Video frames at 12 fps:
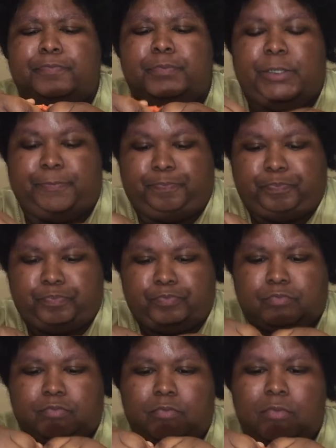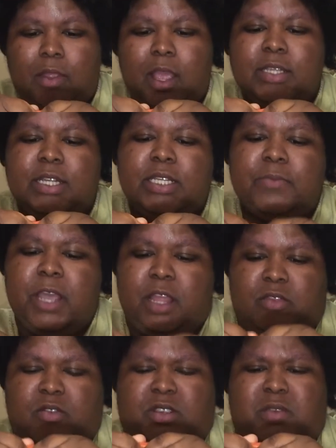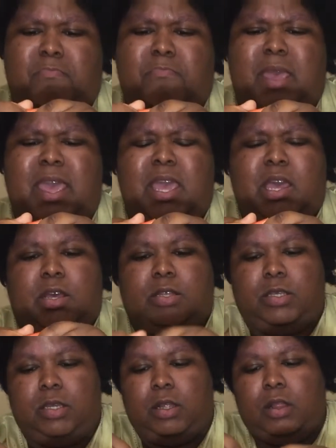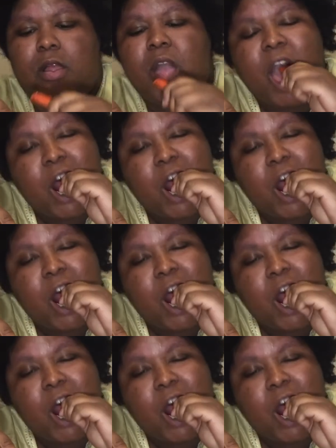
but it's not something I thought to make until,